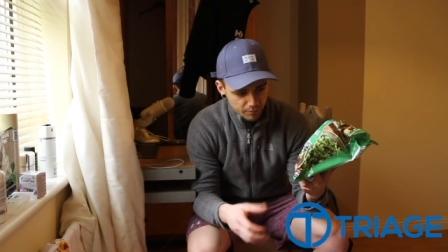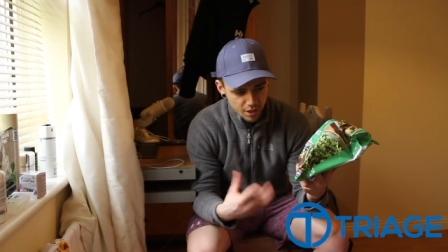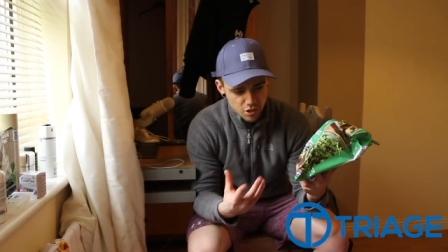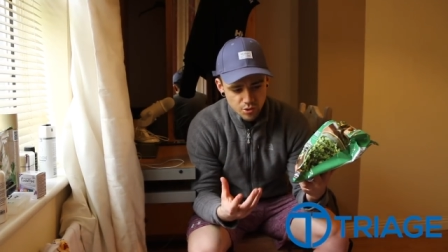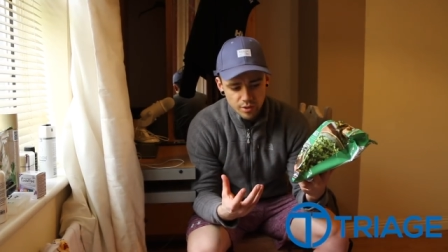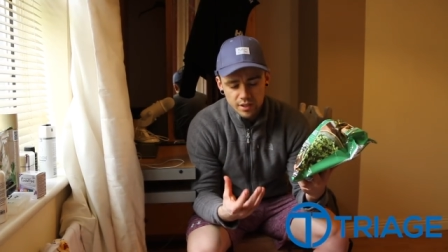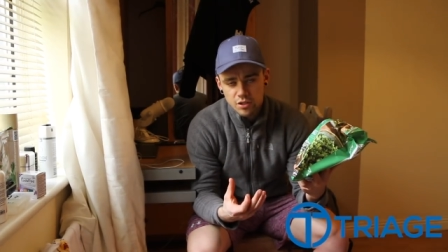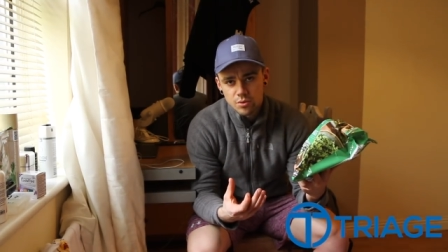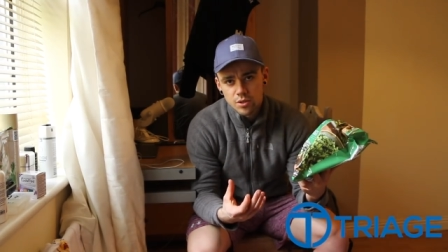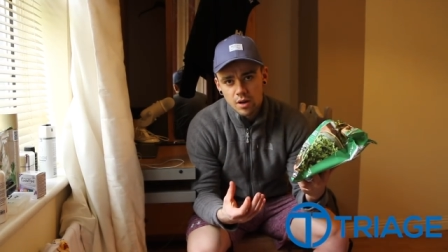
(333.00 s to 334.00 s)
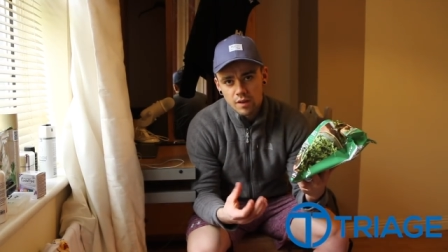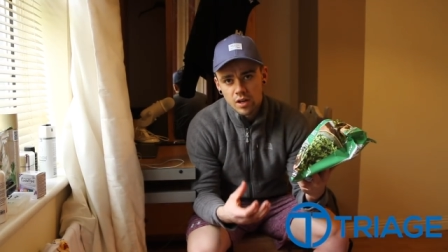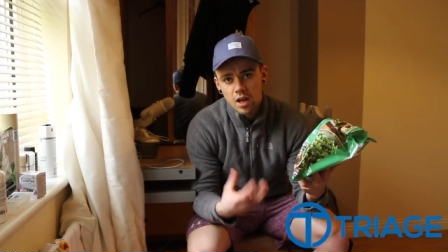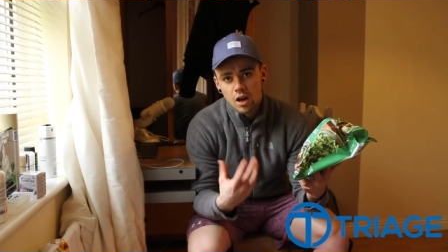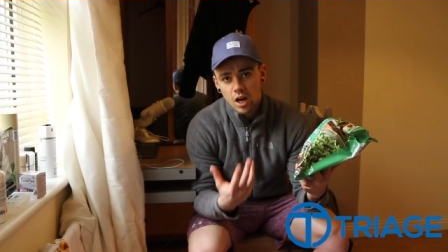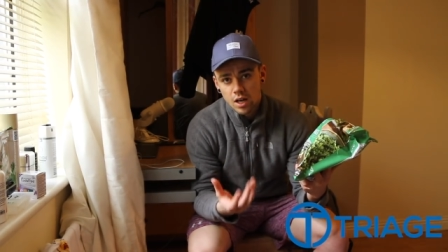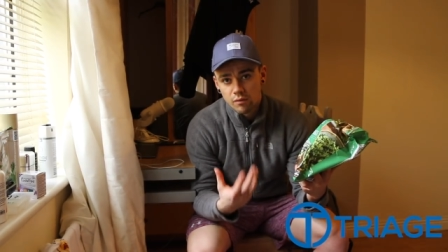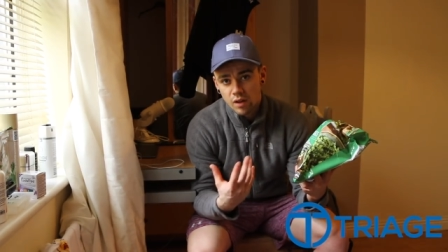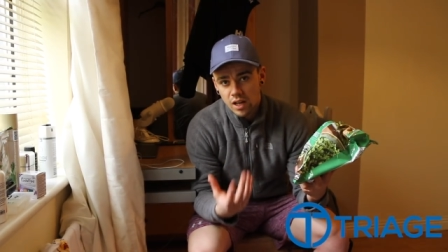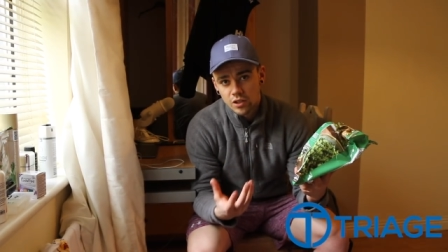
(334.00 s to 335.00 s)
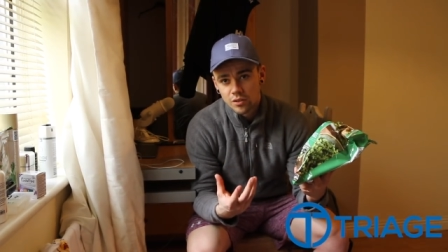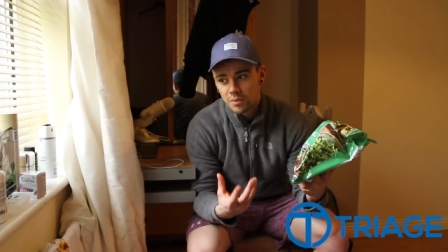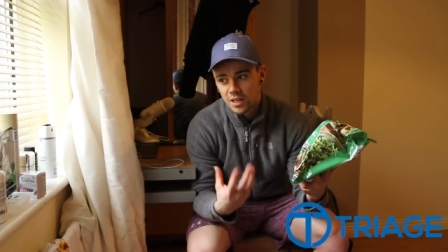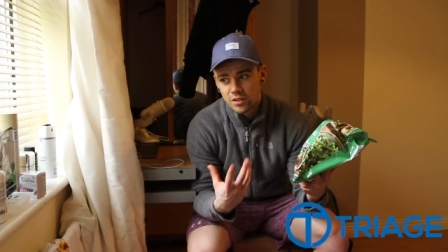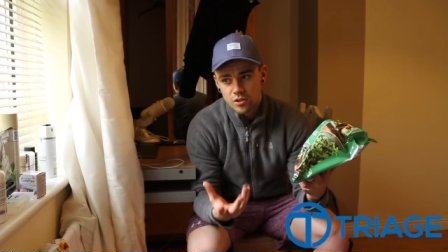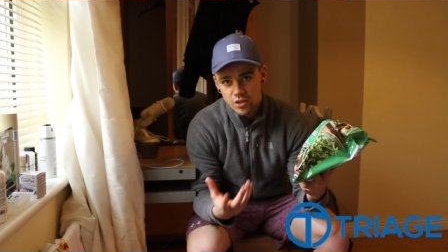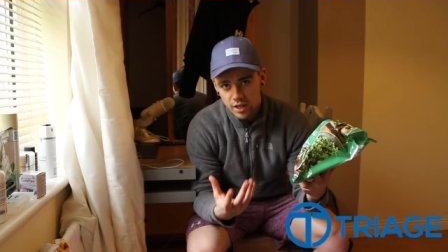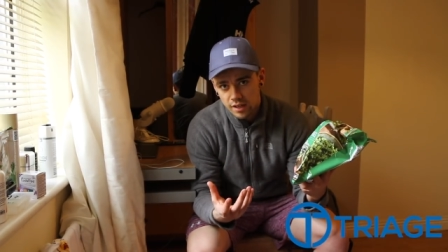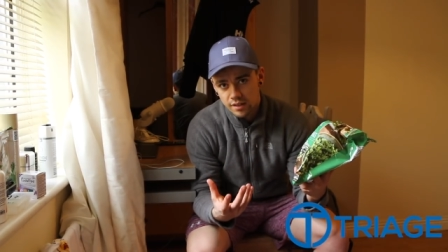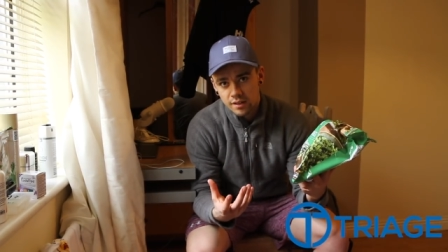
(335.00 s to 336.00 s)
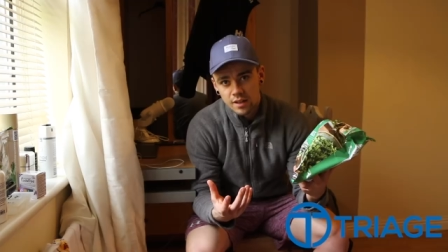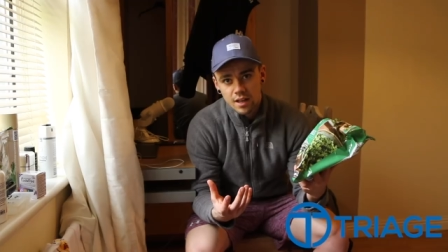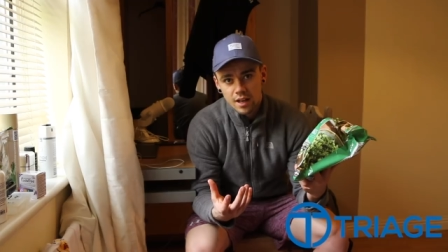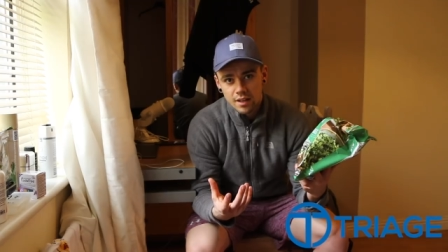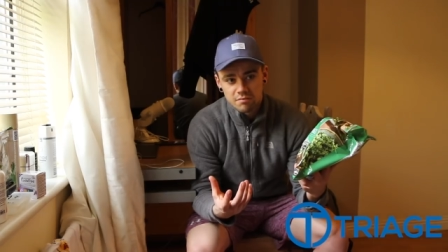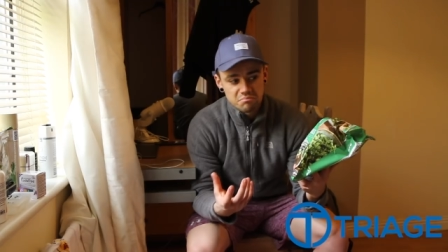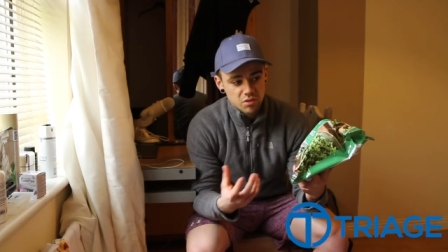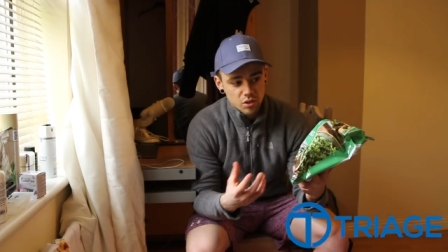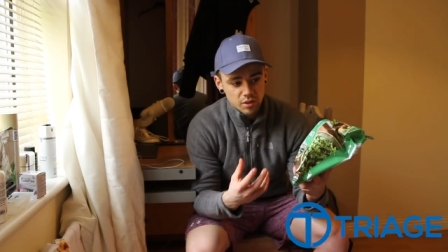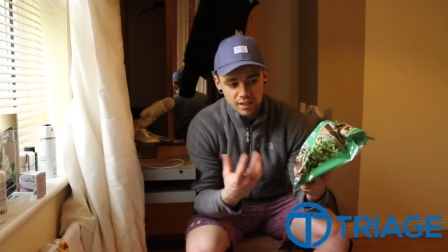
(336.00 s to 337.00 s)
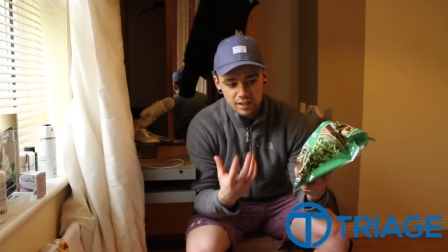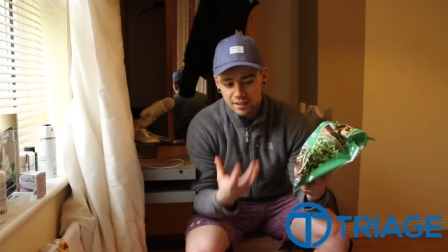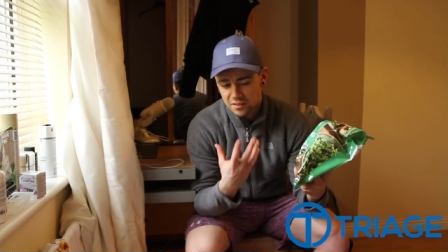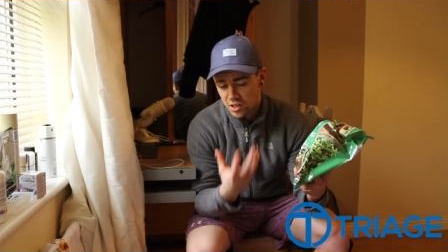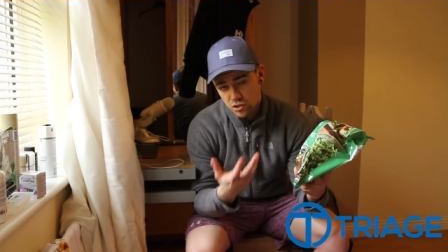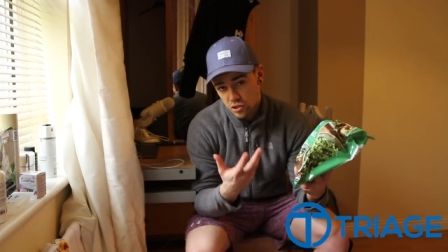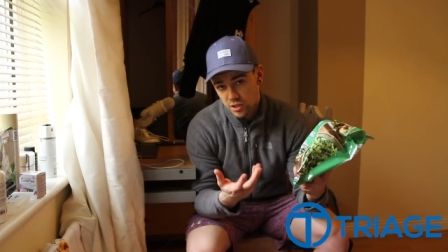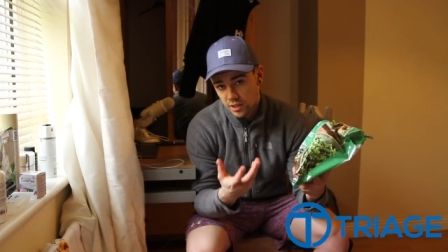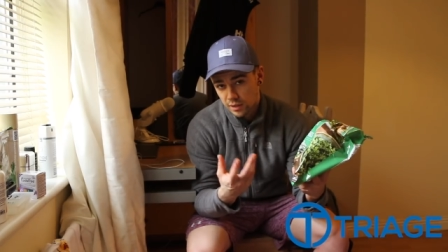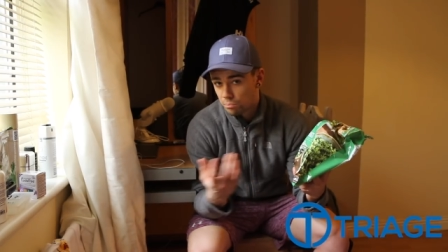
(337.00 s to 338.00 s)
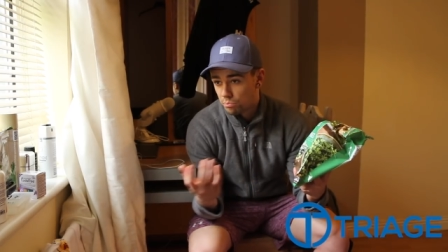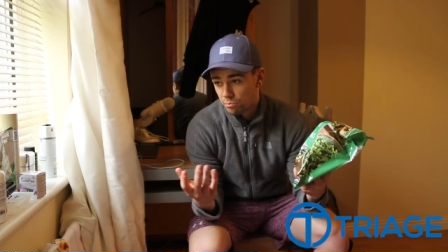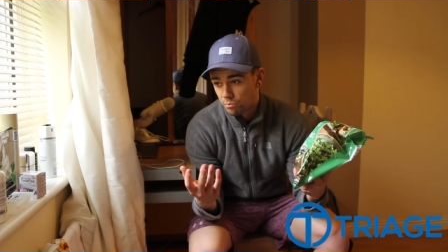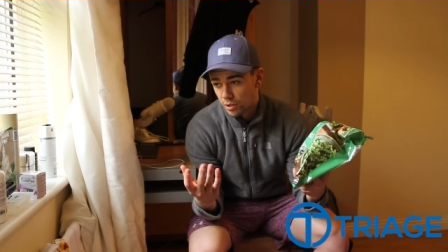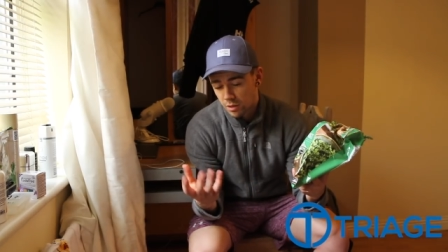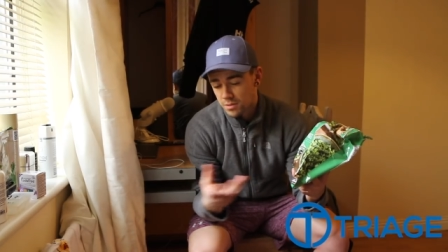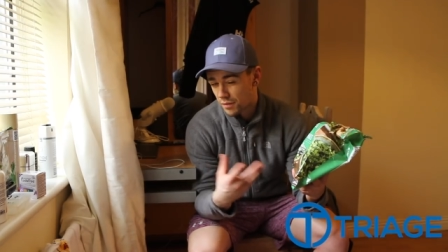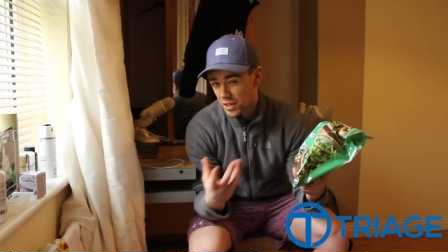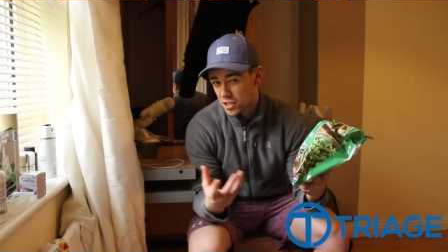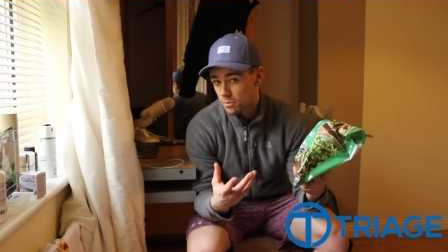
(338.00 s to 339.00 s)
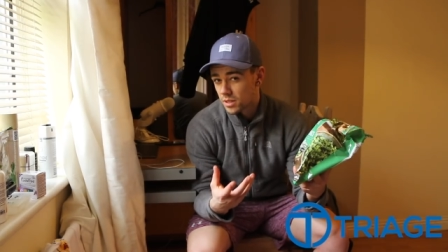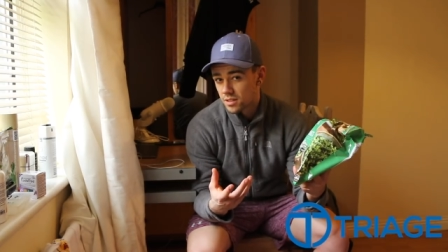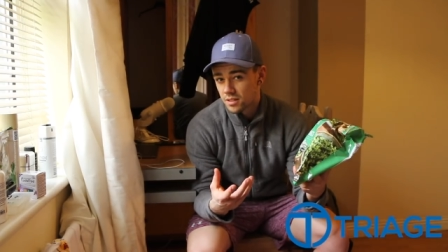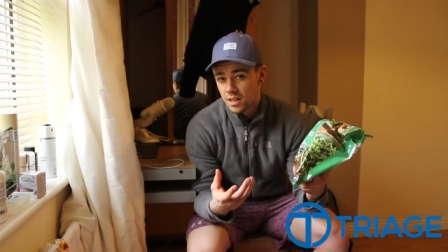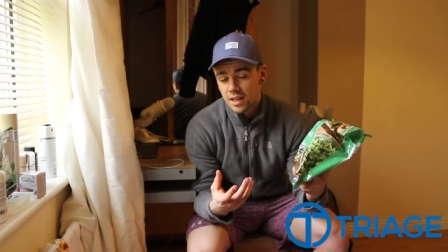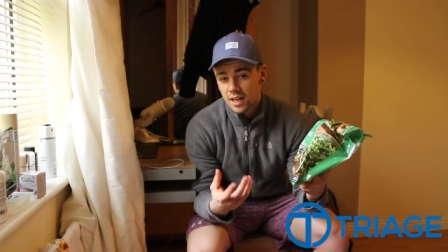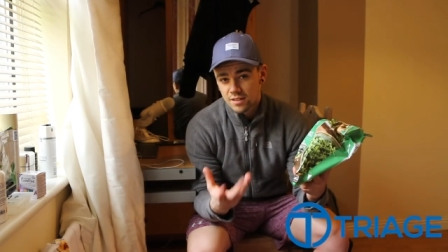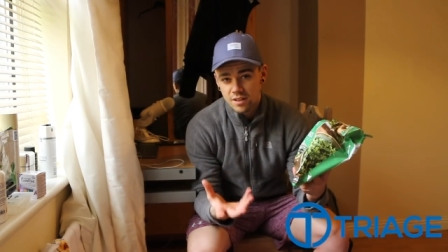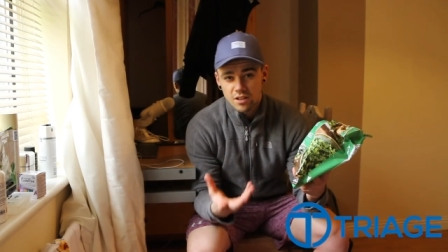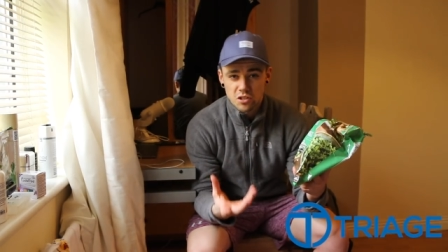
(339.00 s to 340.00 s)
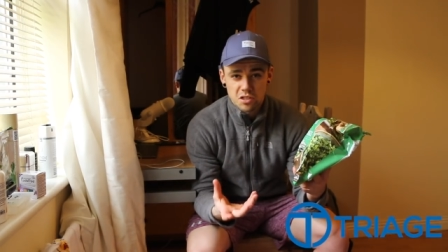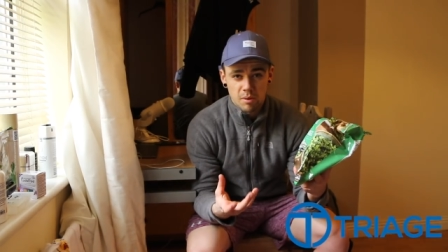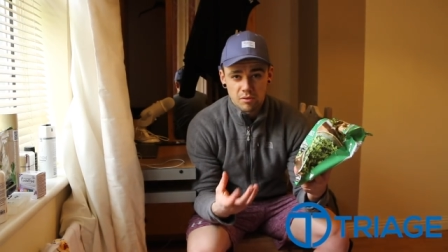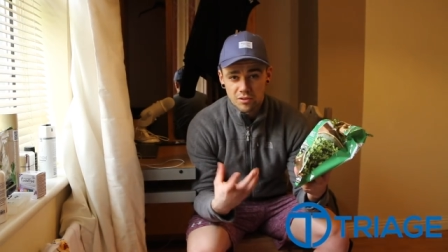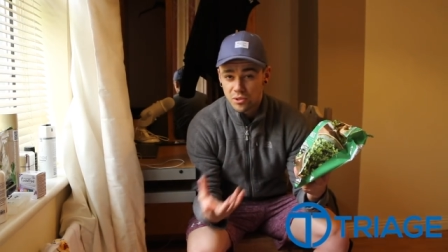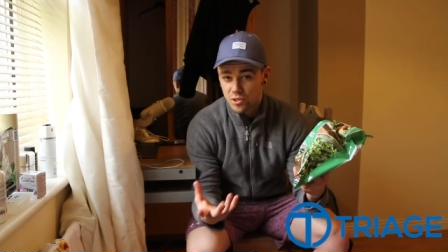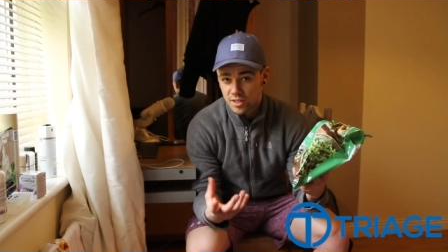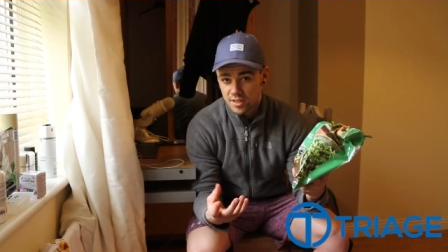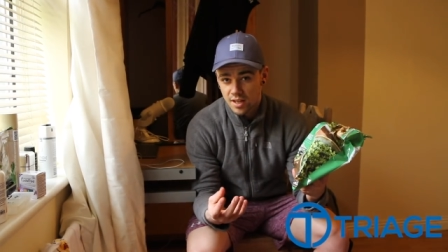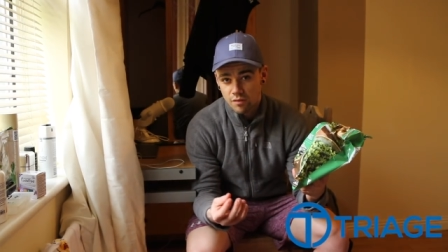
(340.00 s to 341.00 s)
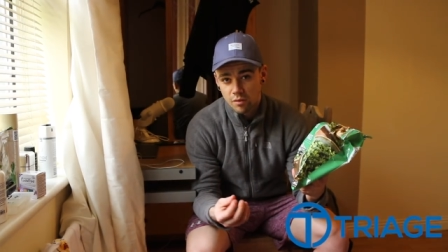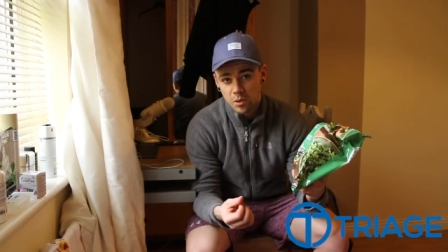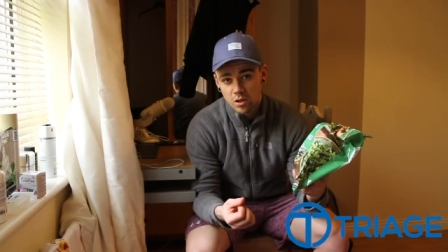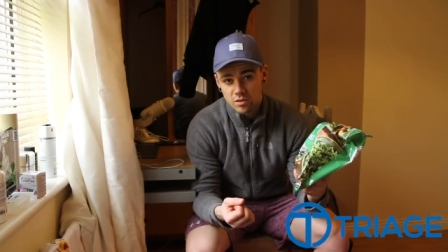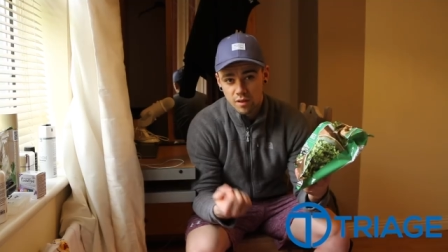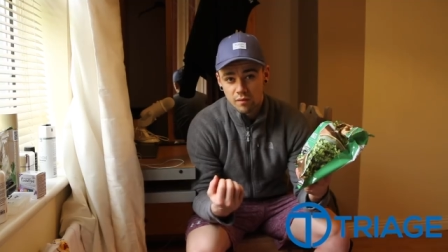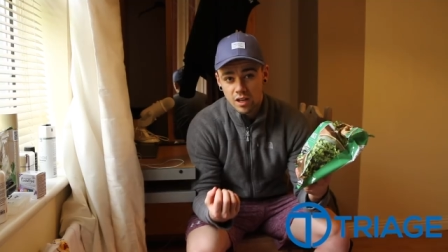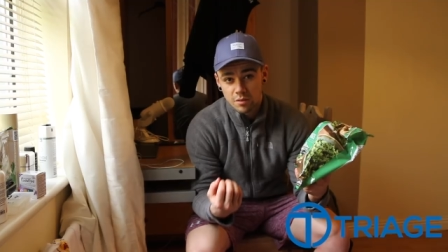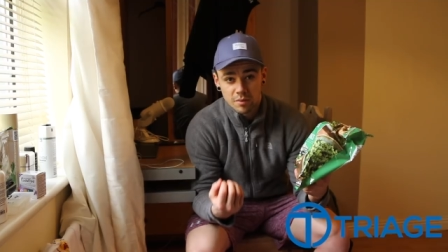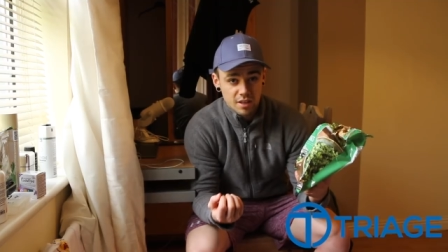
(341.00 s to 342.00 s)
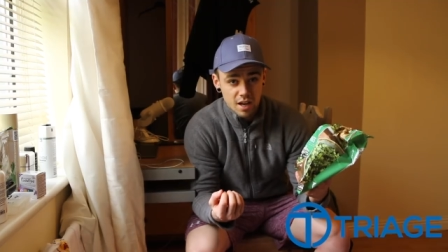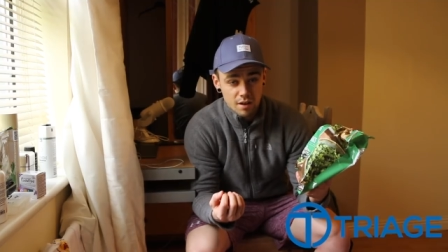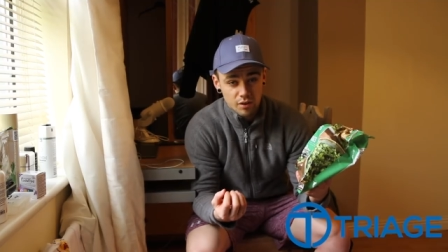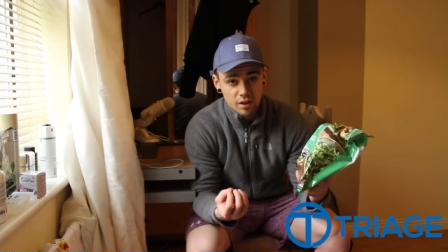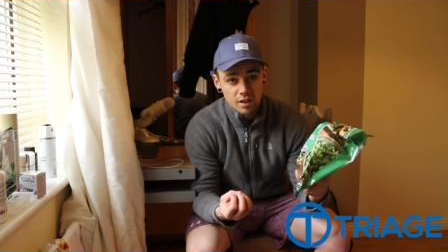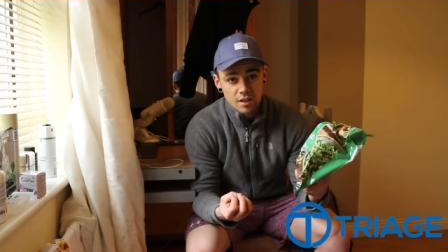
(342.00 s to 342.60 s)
ensuring that you do have high volume in your diet. And so it, like it's not just like when it comes to vegetables, it's not just about the nutrients they offer, but also the volume that they offer.